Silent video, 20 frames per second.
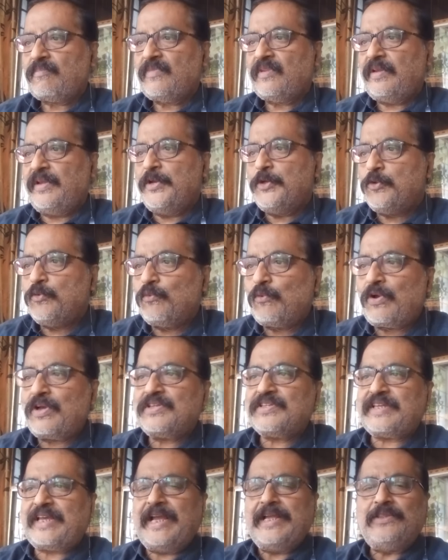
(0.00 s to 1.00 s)
It
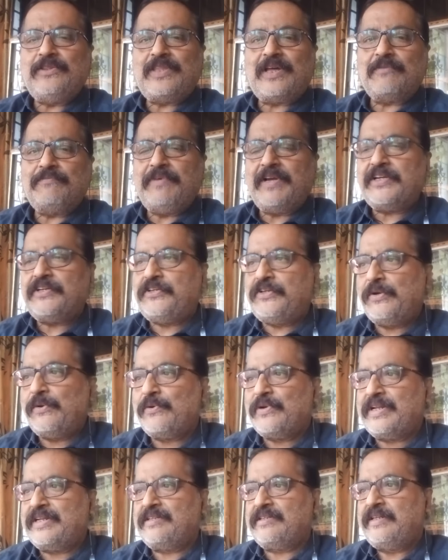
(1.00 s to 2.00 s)
was in the
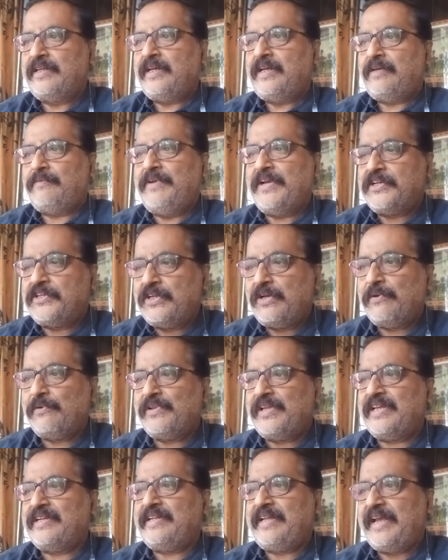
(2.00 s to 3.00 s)

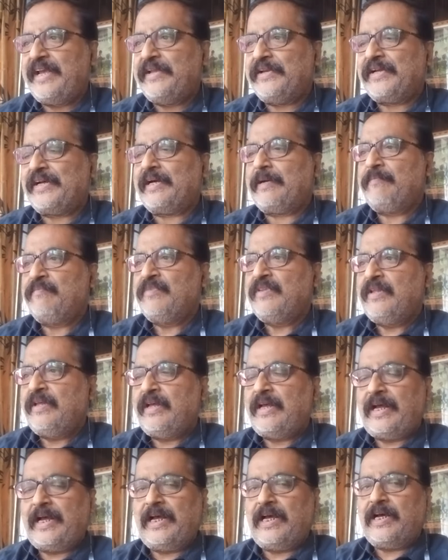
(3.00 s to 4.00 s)
Victorian era,
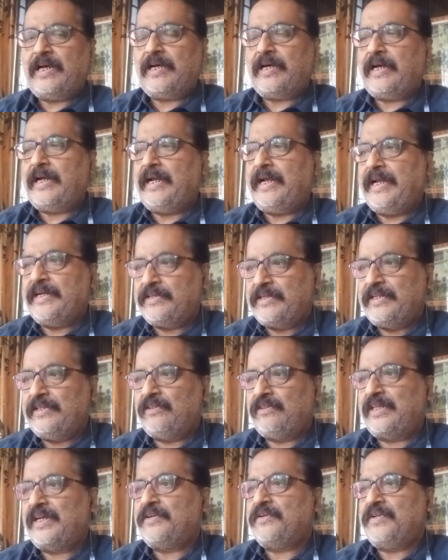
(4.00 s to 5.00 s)

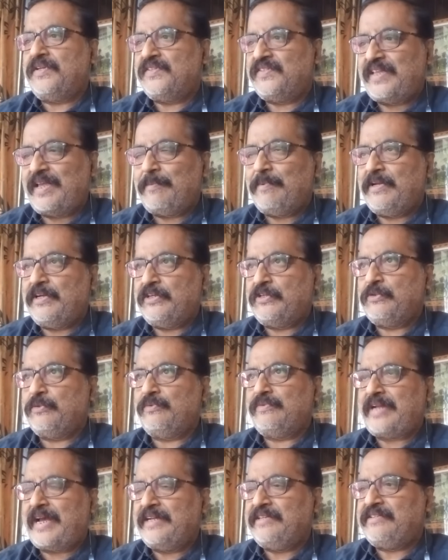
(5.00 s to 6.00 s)
1837 to
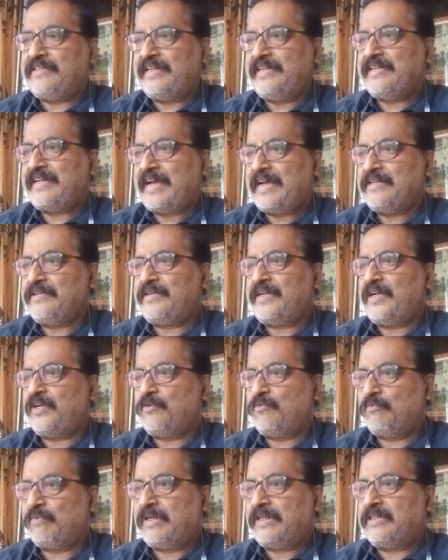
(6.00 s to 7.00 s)

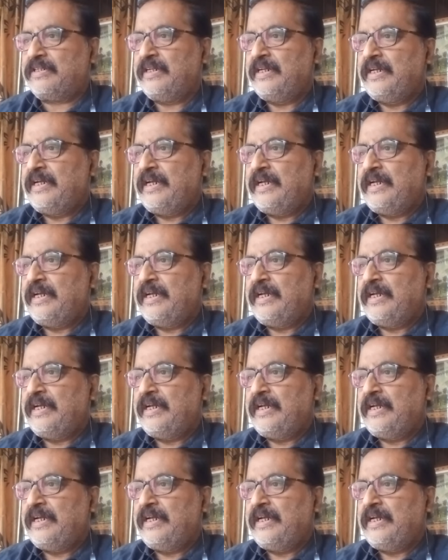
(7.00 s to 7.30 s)
1901,